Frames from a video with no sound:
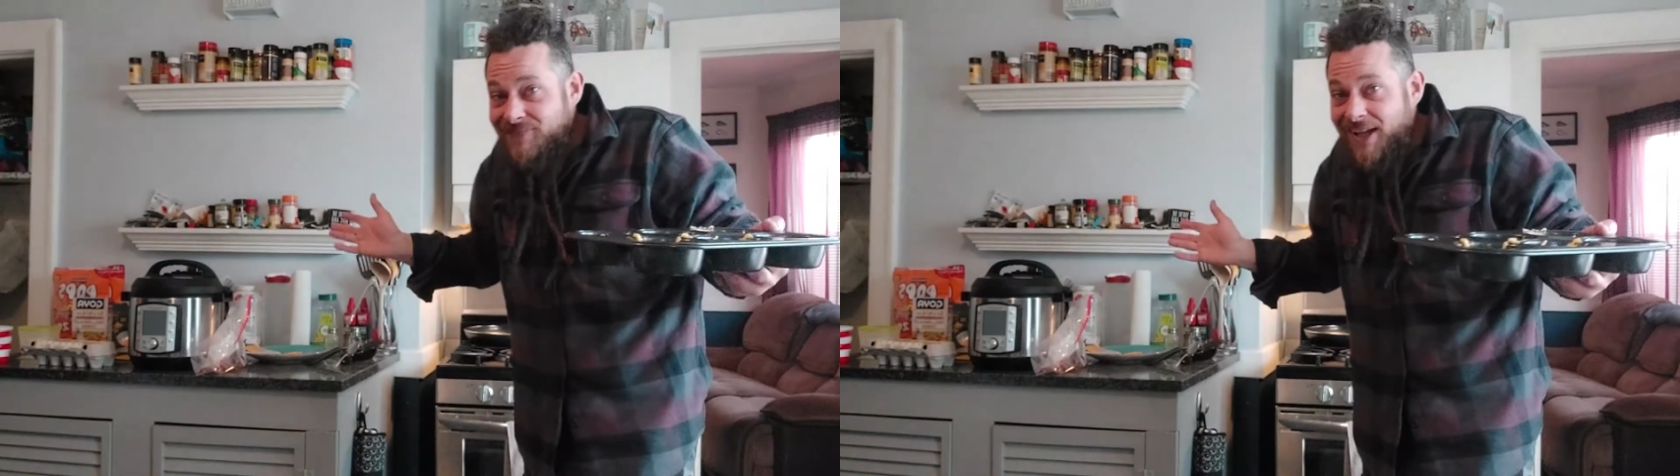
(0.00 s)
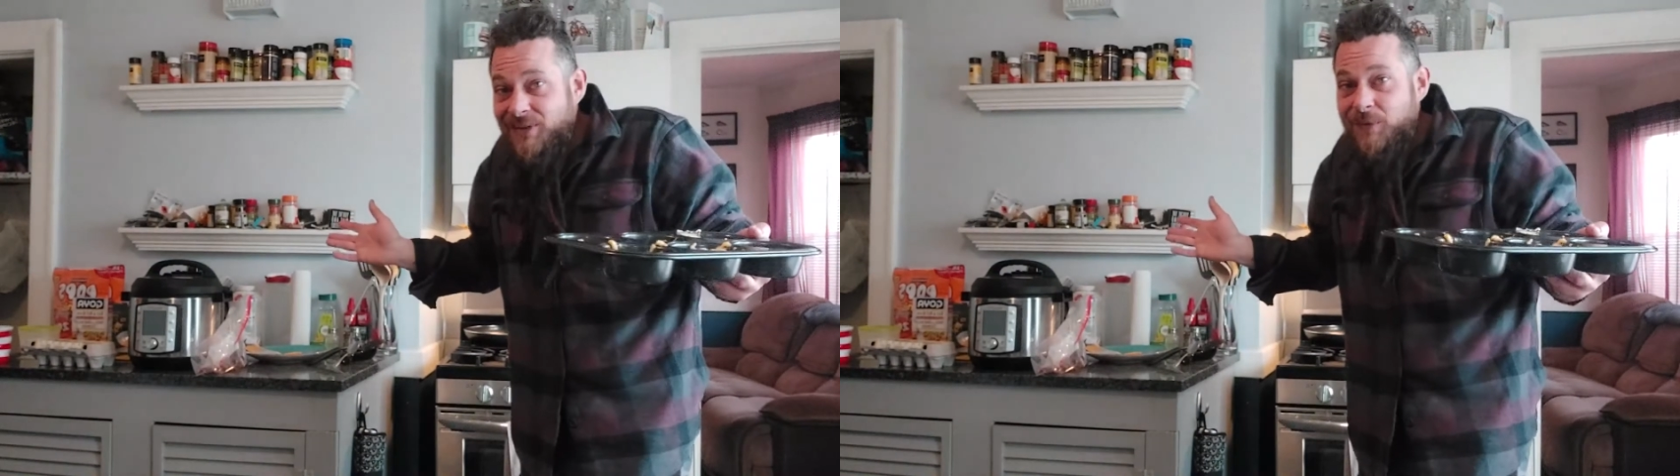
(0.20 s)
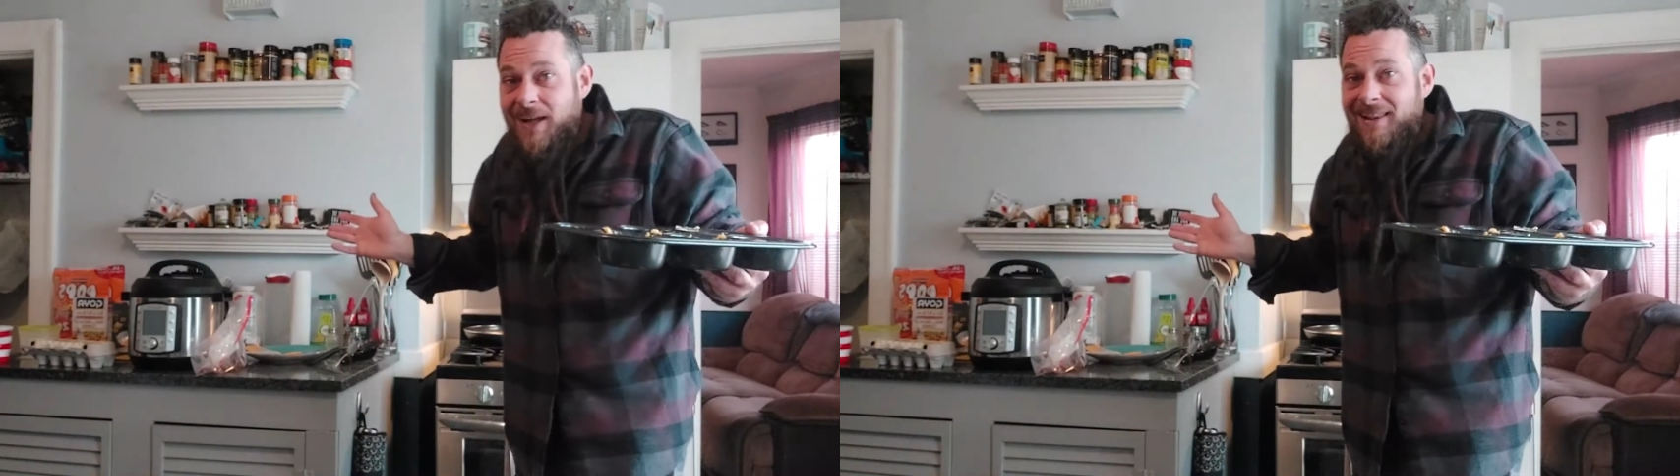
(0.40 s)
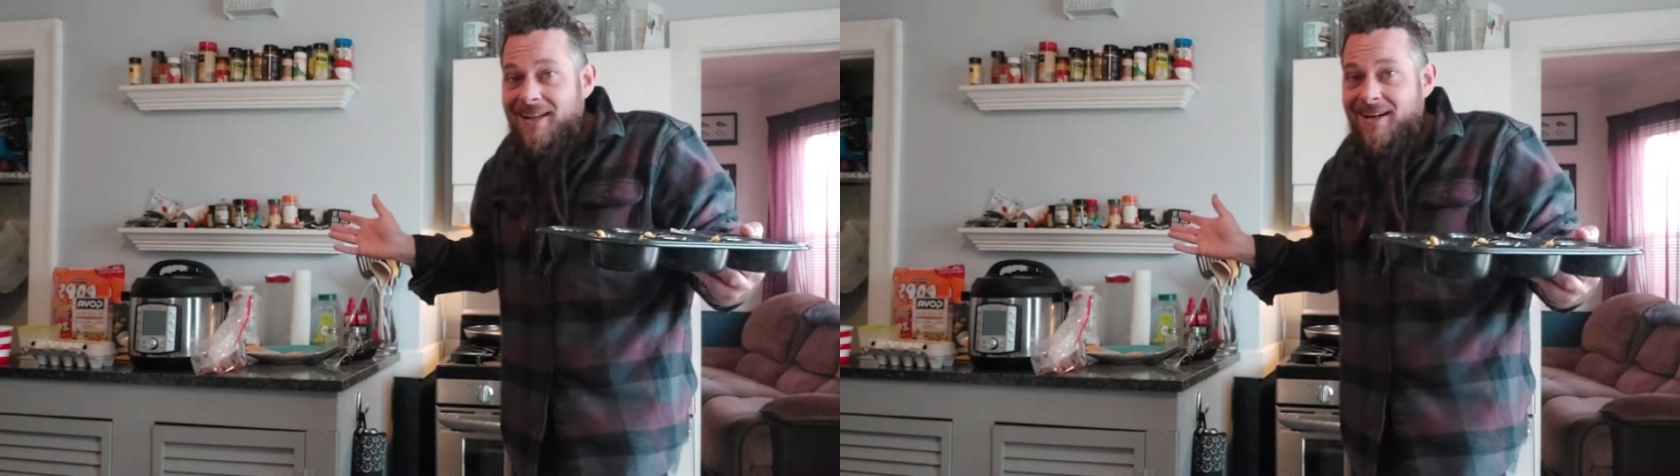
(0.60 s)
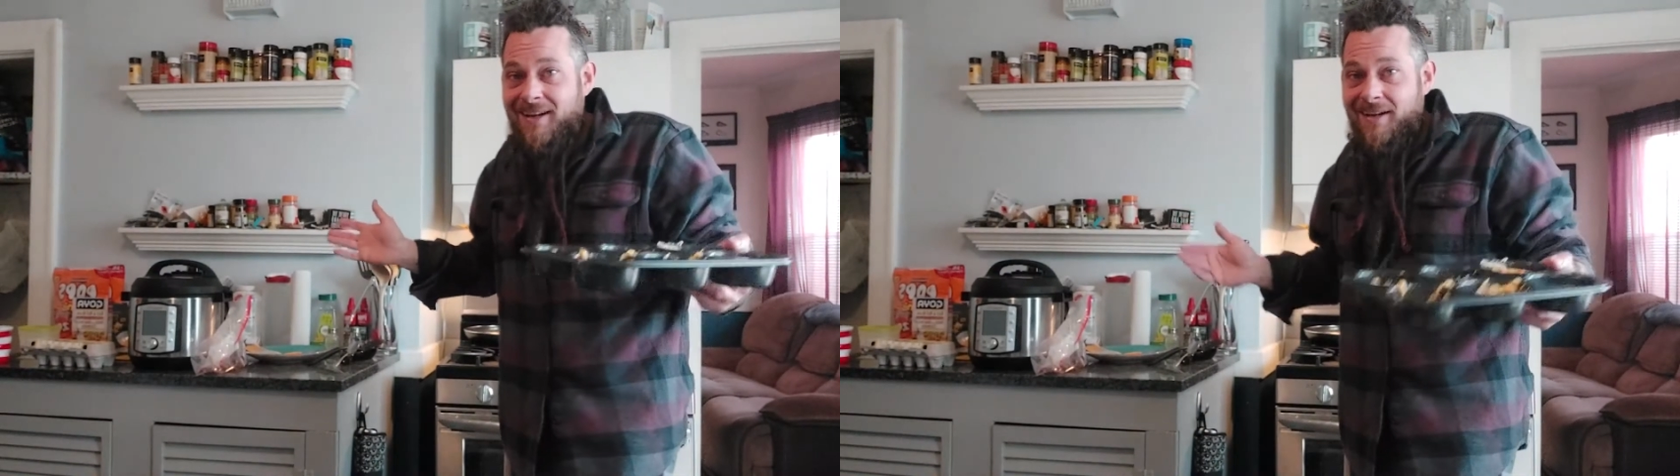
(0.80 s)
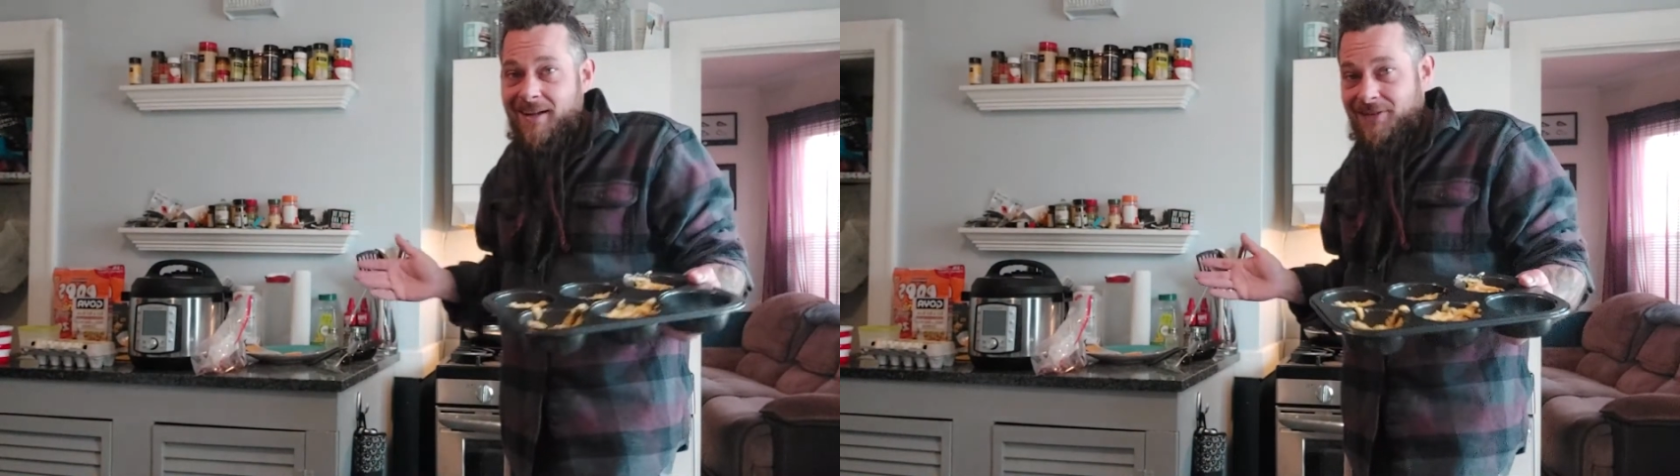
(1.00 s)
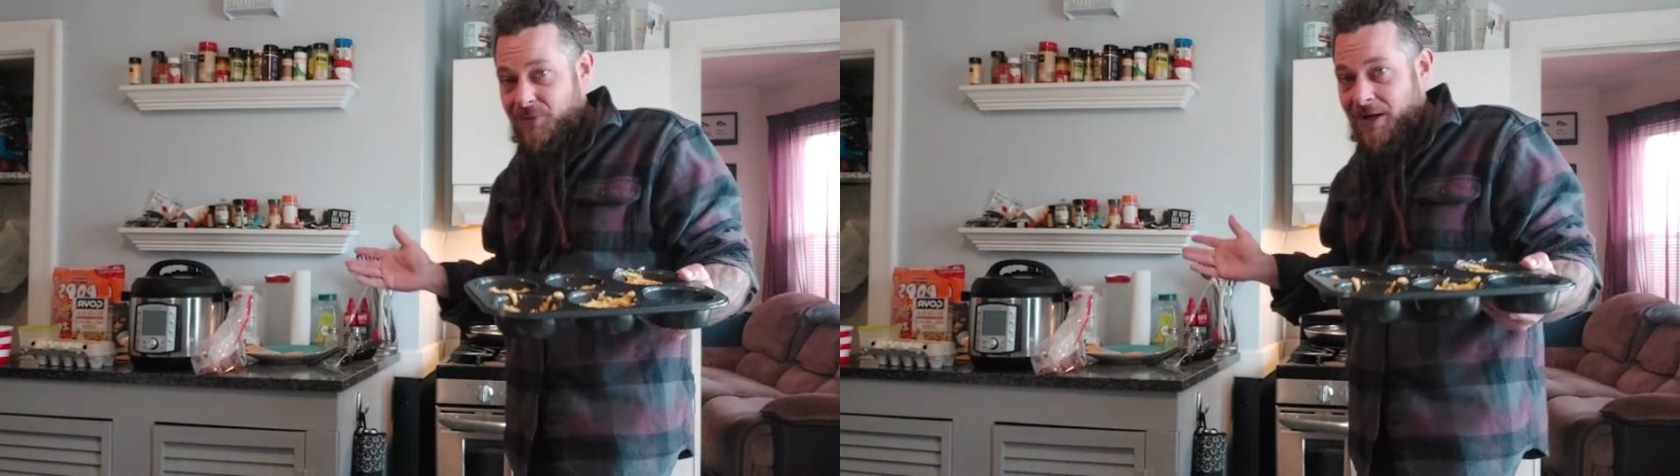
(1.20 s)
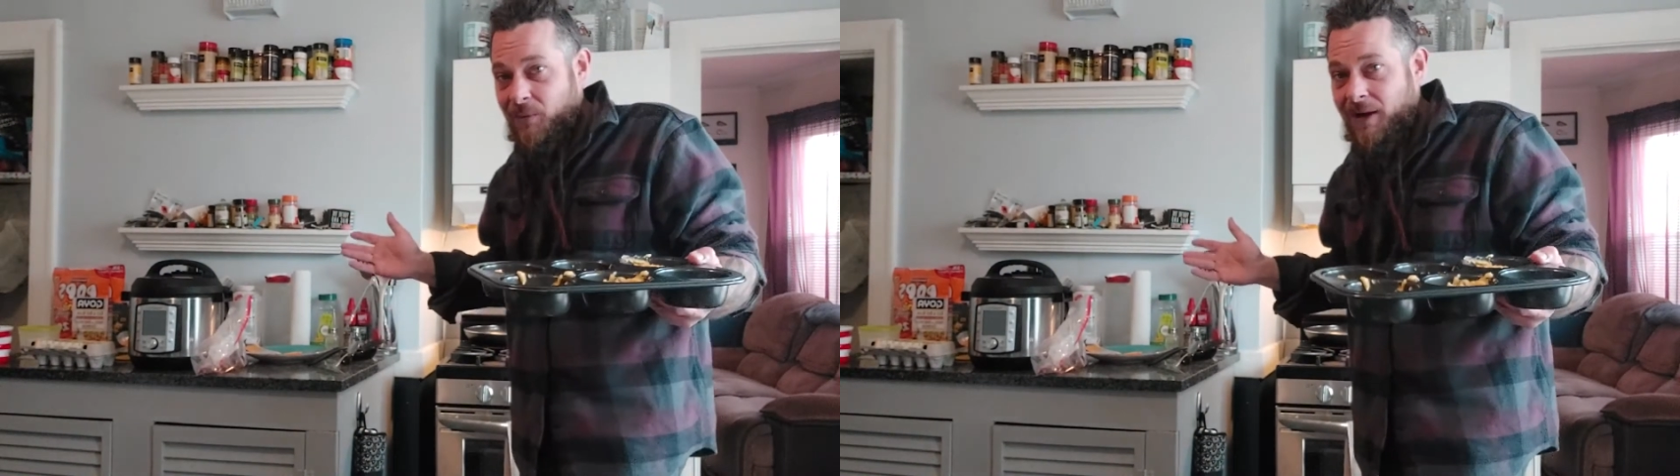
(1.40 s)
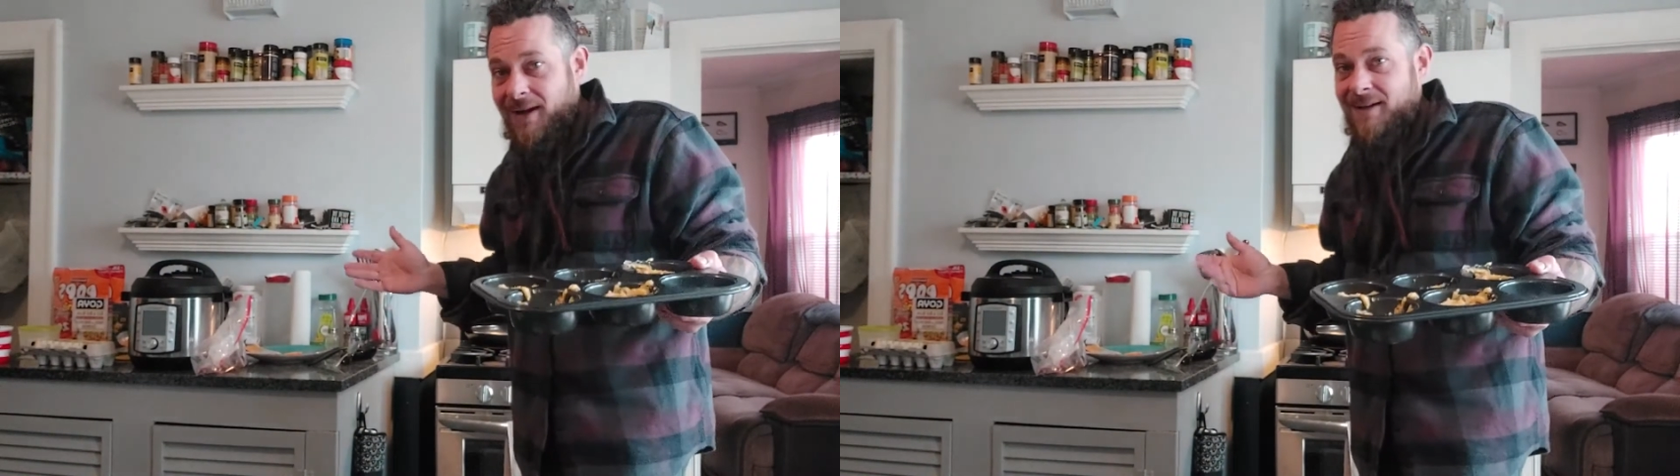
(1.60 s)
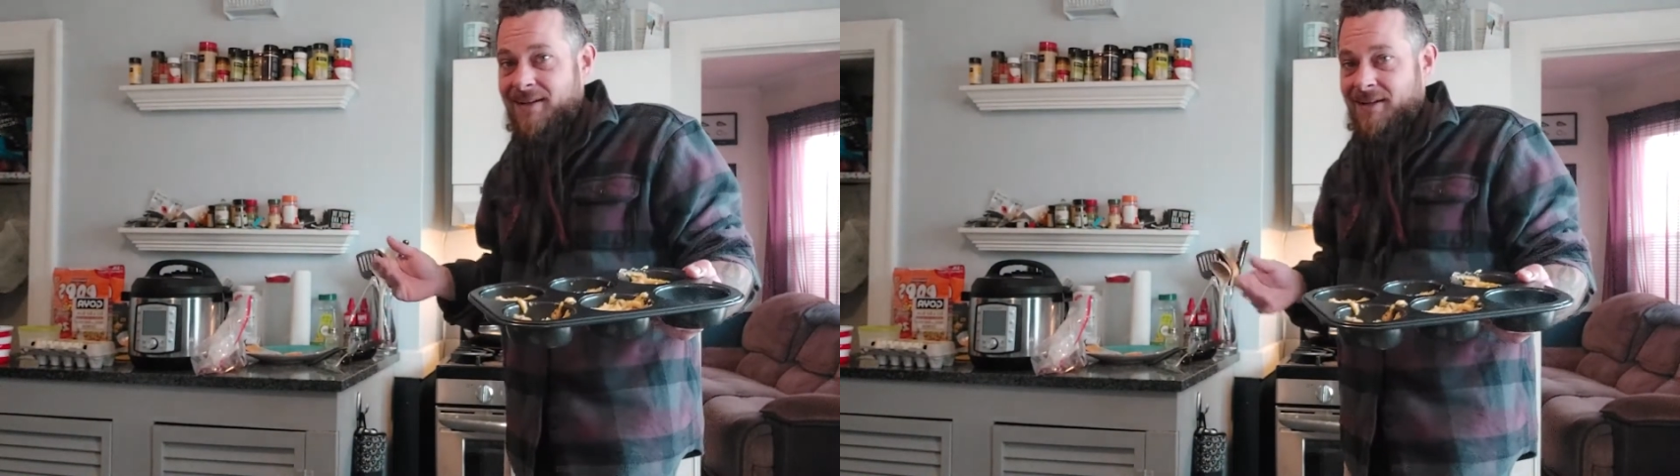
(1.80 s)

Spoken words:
I do what I like. I do what I want.